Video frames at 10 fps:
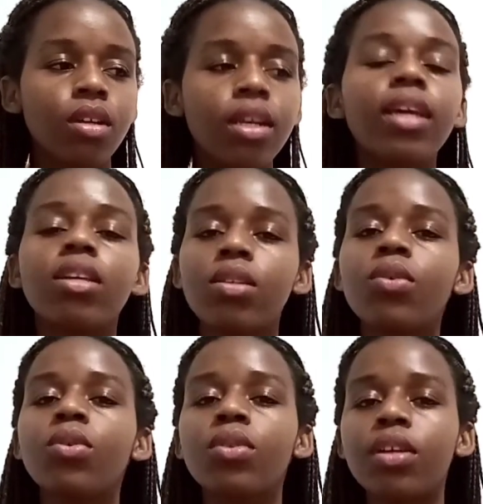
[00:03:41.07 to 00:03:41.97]
Like, you
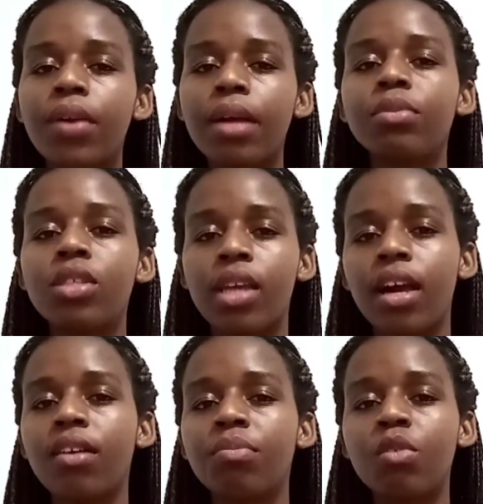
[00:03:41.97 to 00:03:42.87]
know, the cramps you
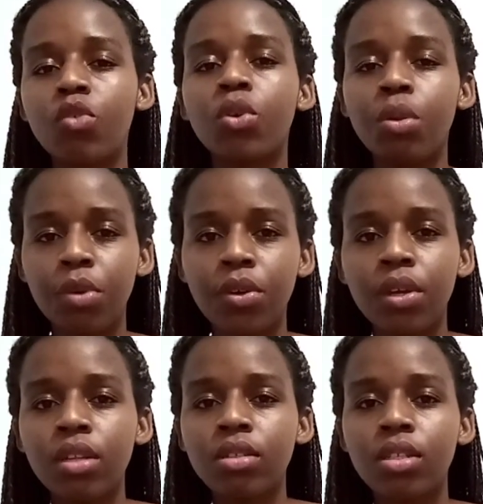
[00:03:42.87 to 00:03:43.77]
have before your
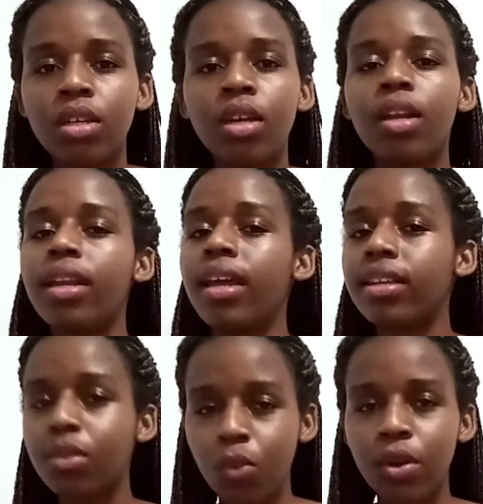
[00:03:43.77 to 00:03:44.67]
periods,
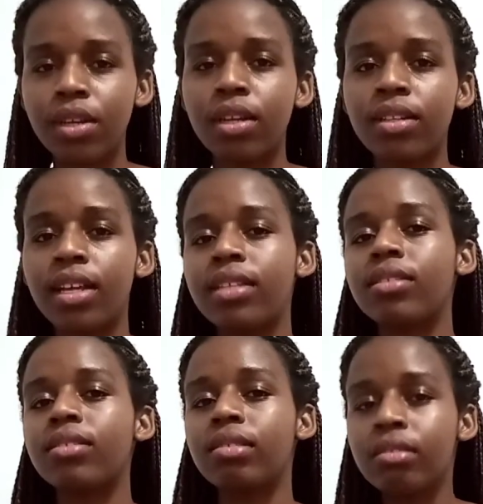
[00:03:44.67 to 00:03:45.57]
like the warning
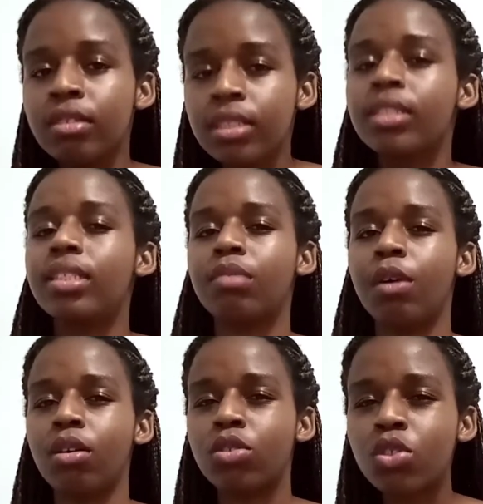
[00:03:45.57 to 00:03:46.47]
that it's
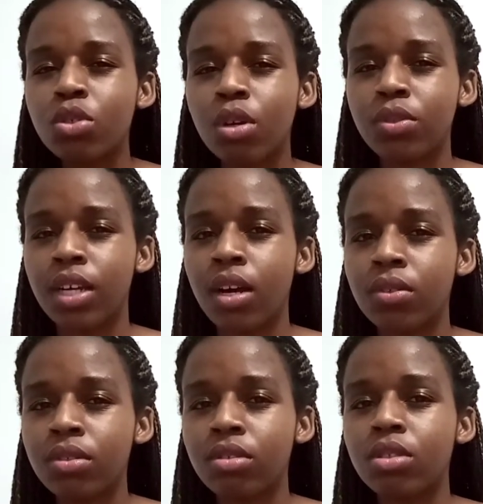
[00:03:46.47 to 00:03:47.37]
about to go
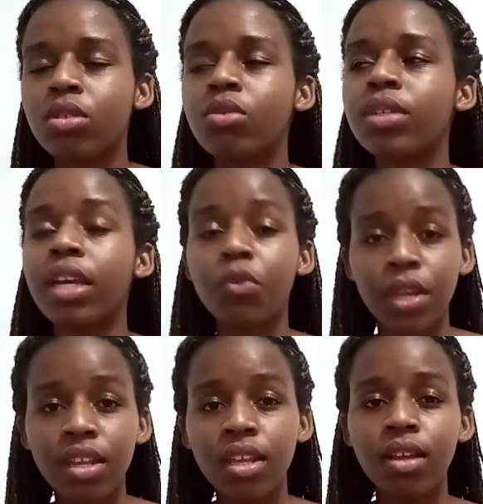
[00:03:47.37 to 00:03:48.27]
down, so get
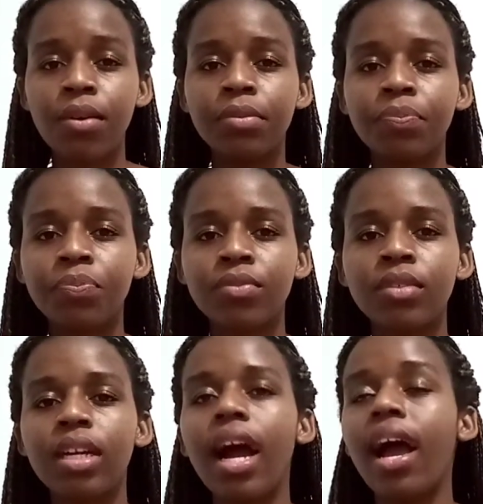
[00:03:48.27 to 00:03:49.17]
ready.
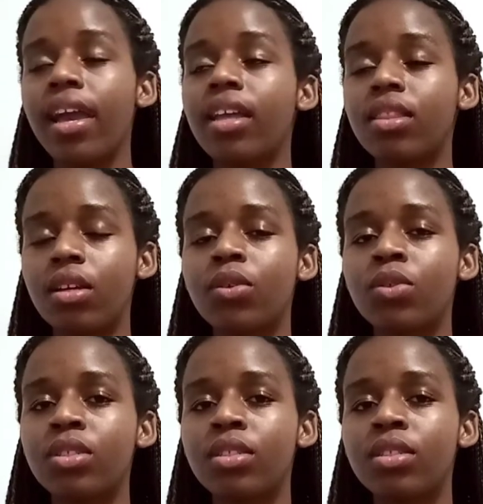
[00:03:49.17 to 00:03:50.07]
I had
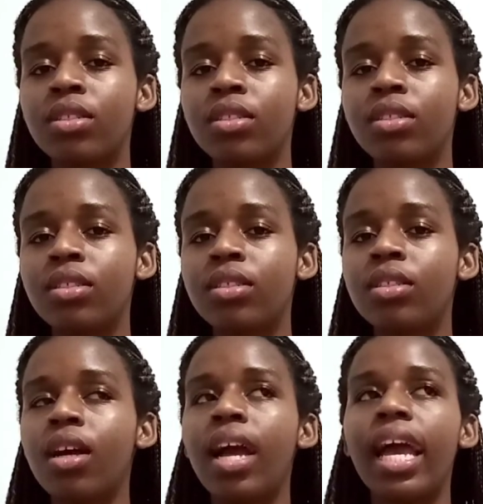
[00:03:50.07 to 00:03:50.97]
those.
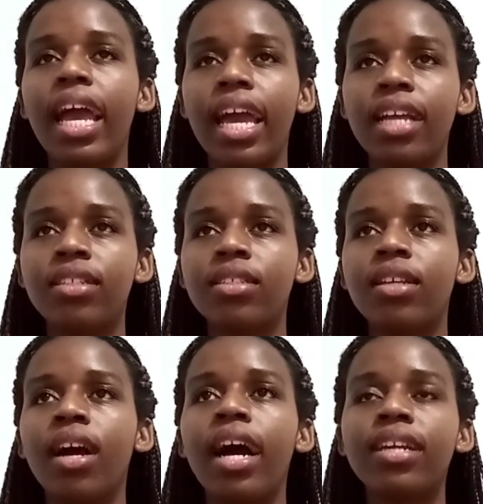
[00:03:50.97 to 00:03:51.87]
And
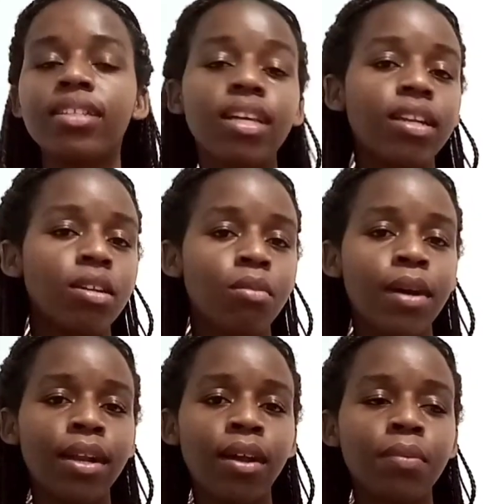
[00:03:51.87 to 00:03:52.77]
I decided
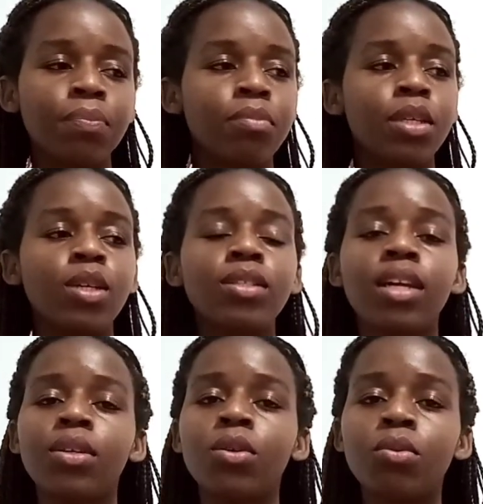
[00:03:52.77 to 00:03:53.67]
when I, because
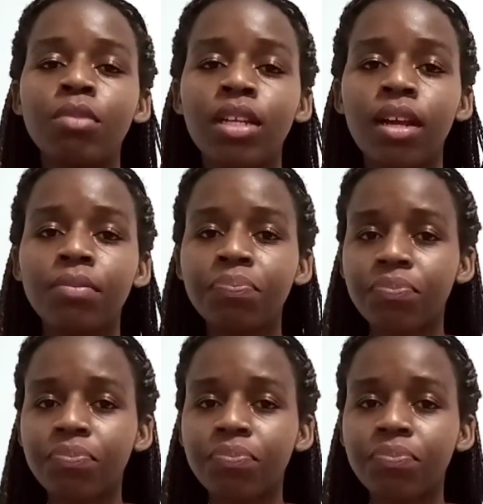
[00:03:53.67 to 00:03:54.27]
I know, you know,